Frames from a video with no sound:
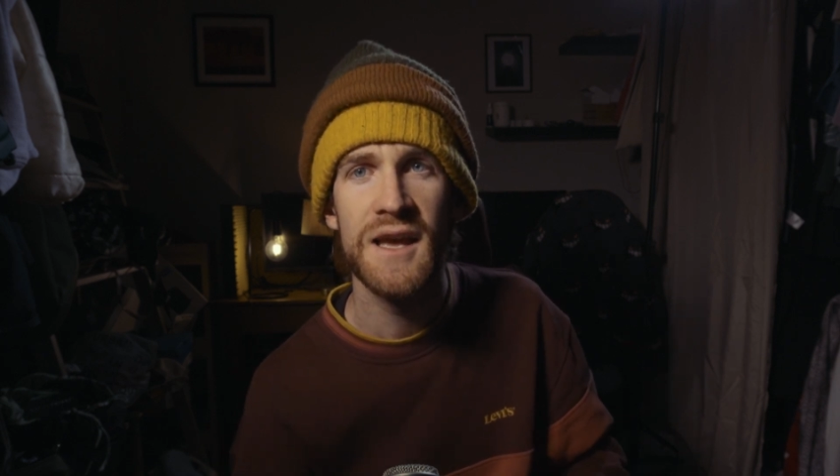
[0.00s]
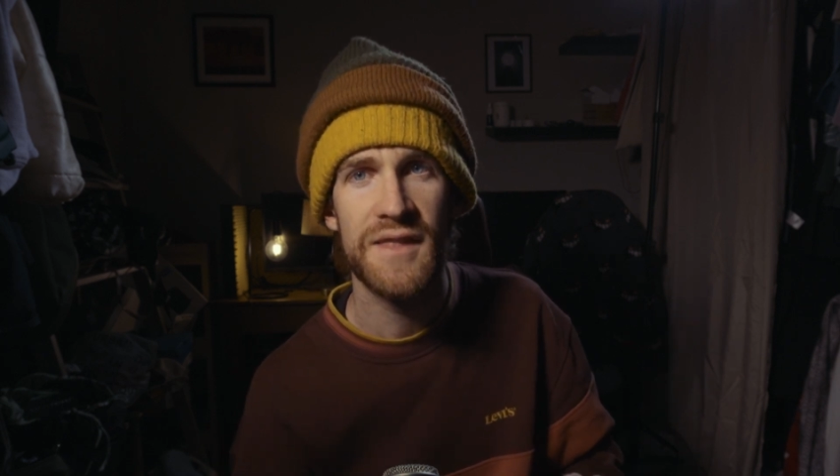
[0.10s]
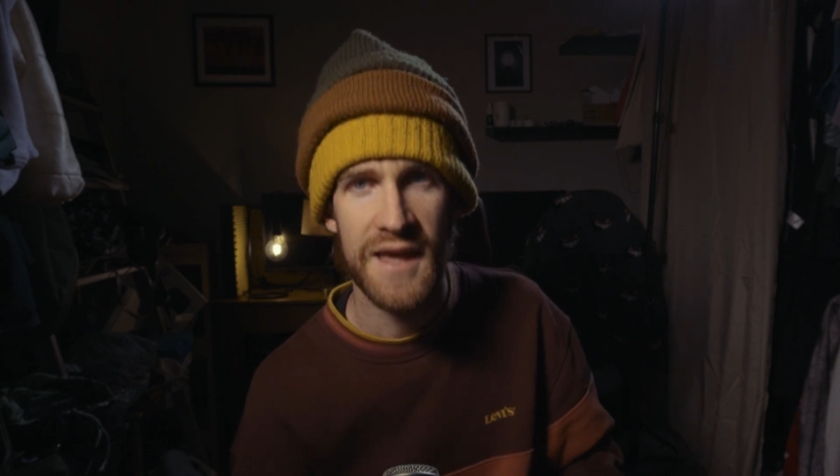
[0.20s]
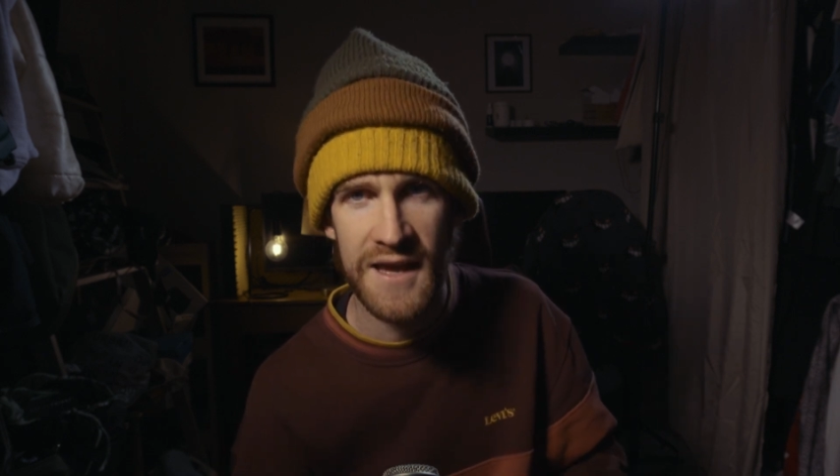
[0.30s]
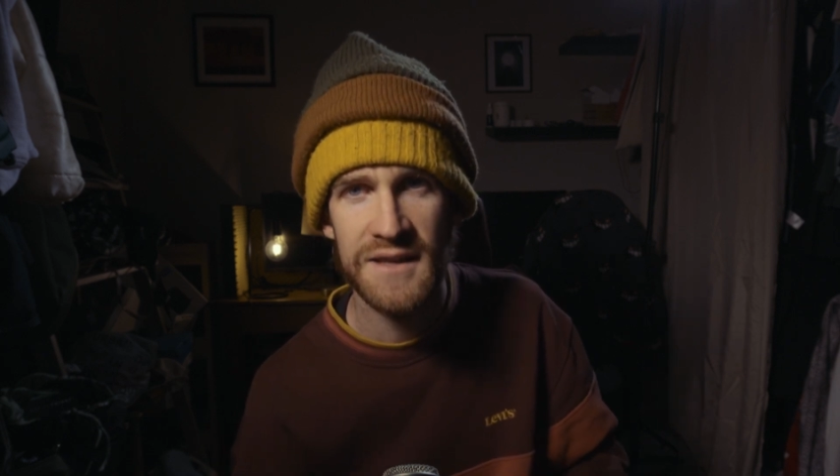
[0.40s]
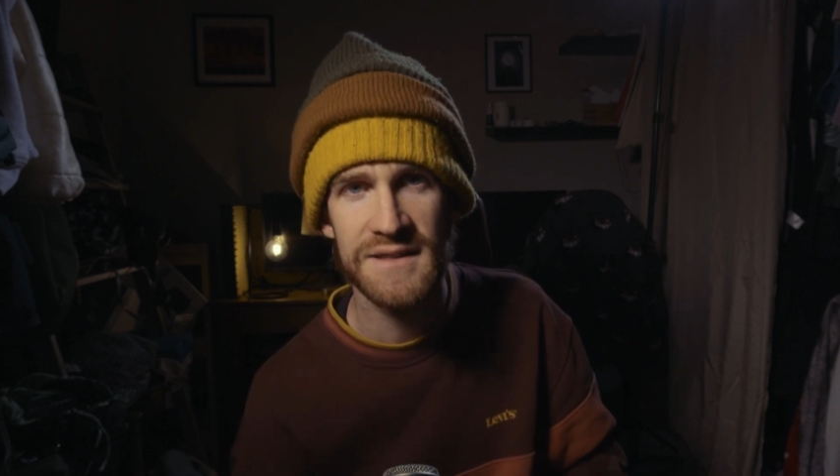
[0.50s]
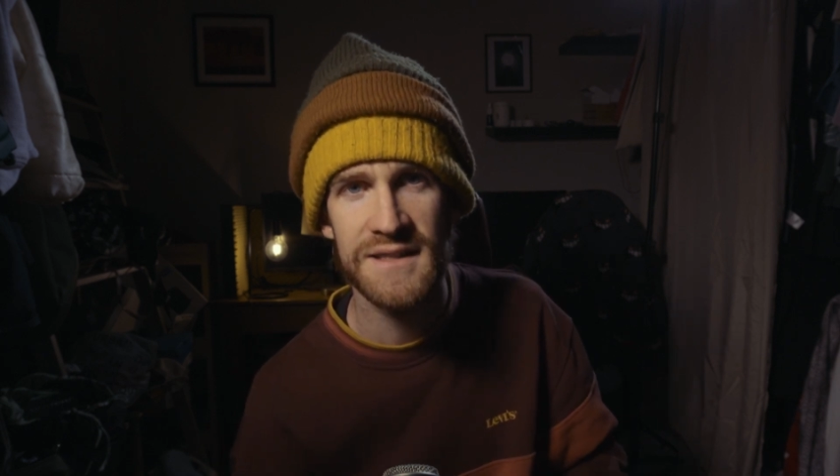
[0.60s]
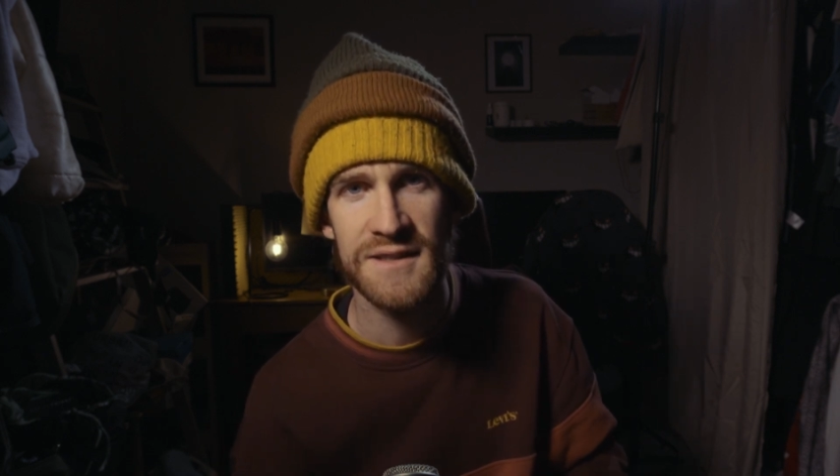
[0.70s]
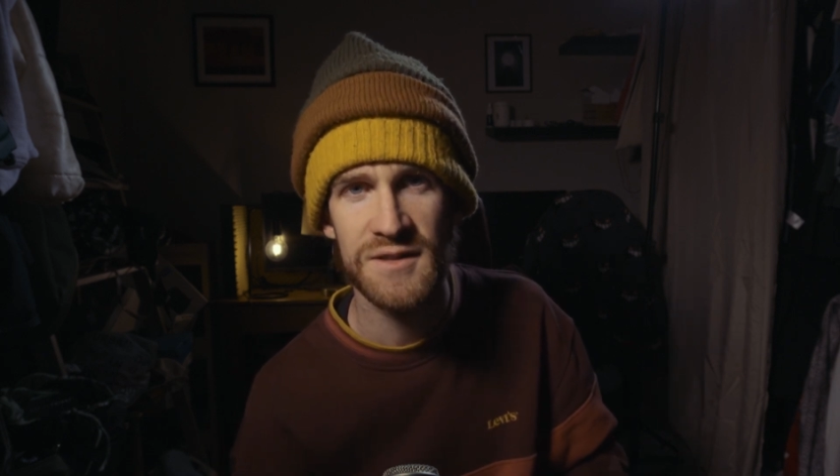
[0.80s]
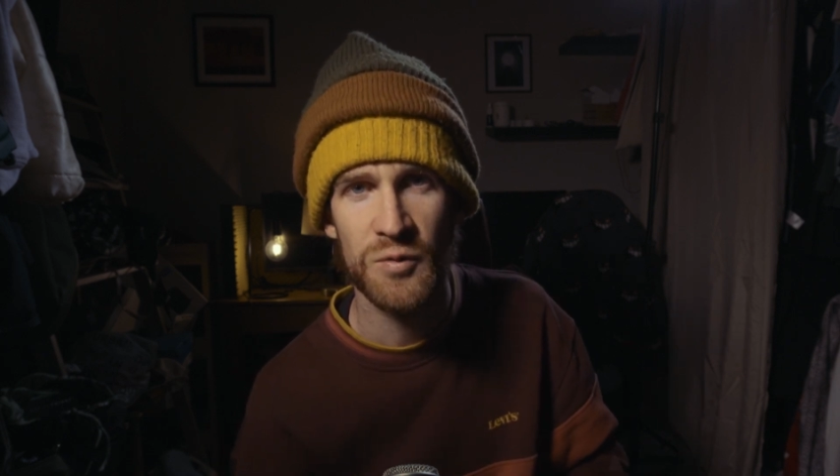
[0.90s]
the
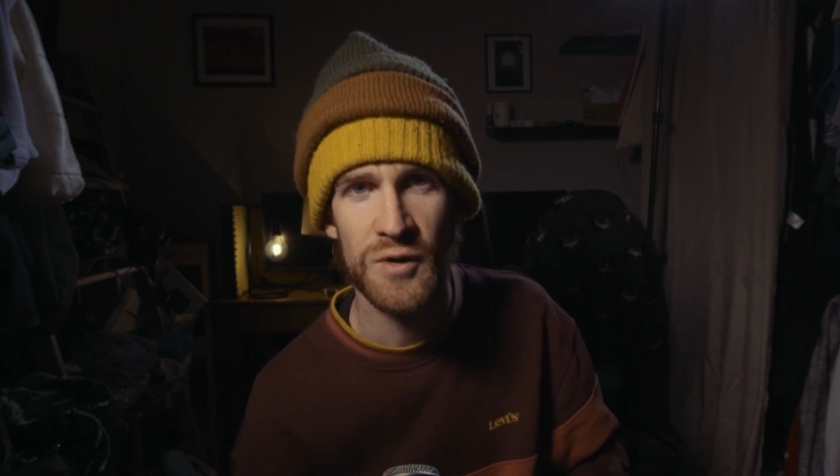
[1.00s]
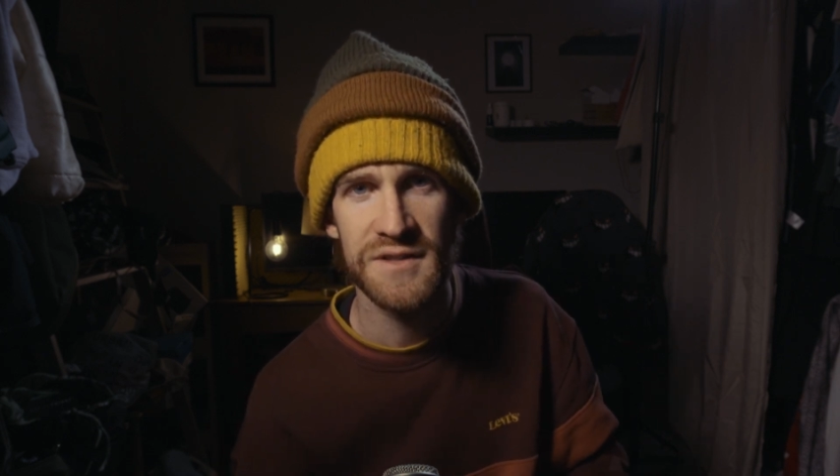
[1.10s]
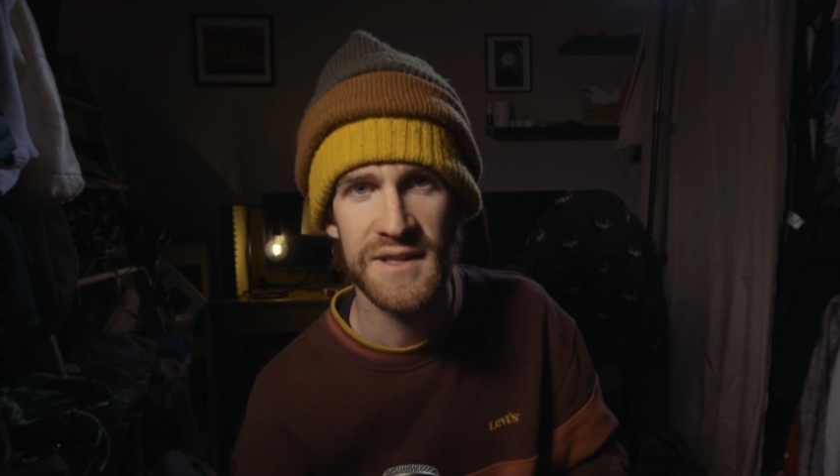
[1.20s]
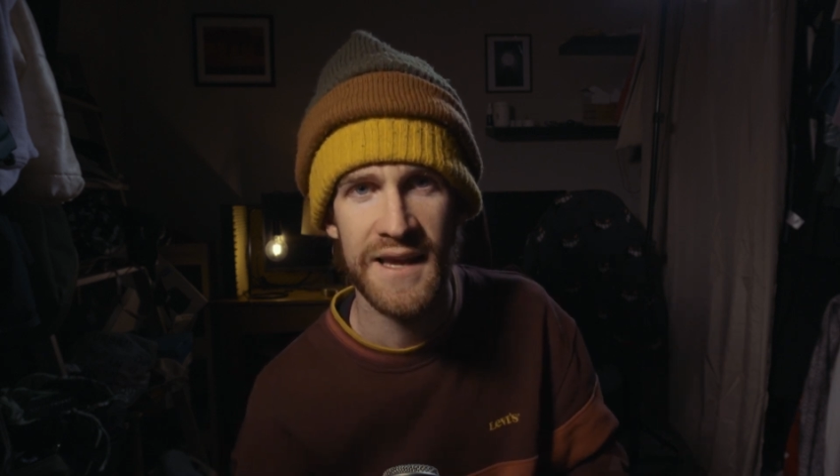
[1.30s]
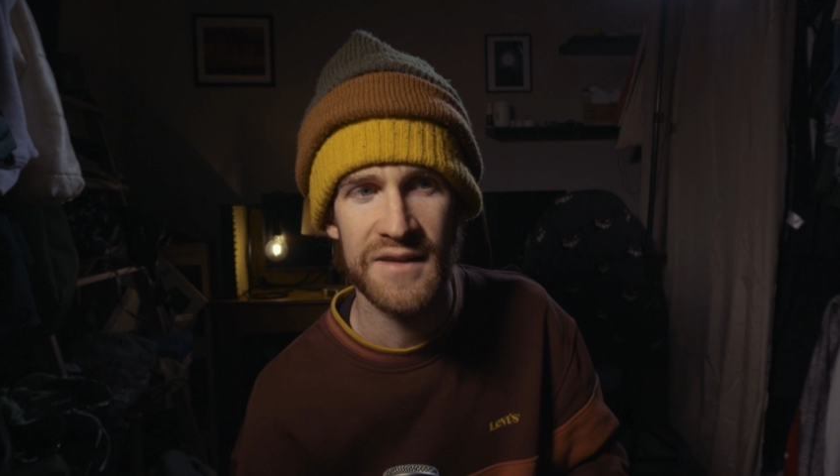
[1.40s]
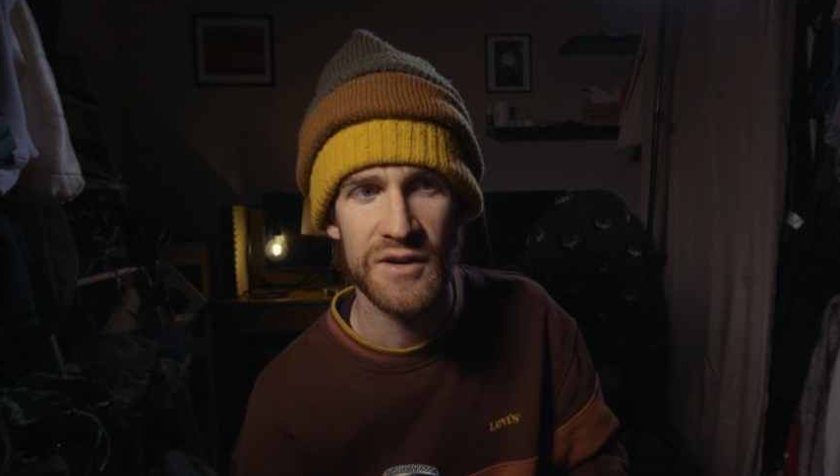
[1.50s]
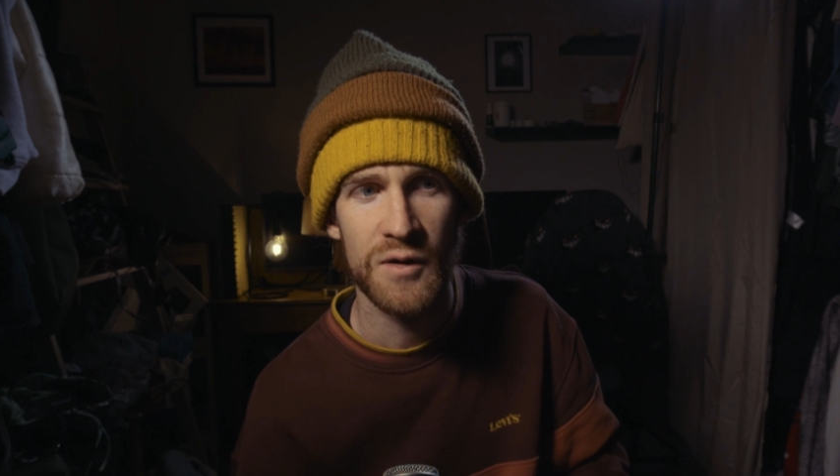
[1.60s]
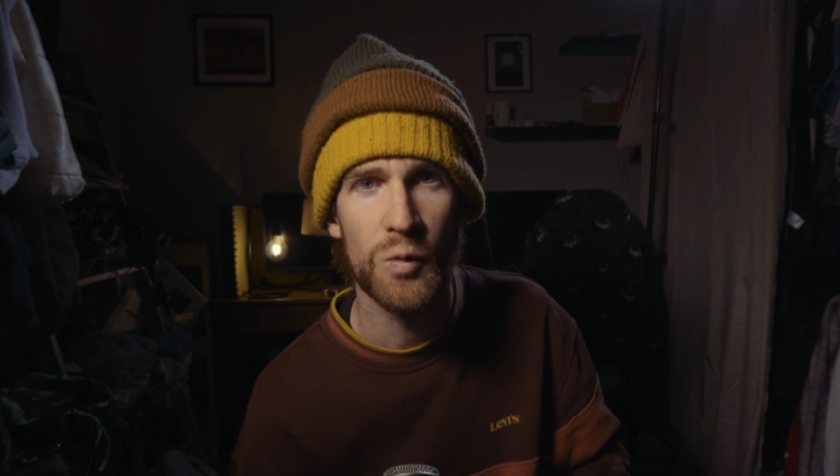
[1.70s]
ANC is the worst thing ever.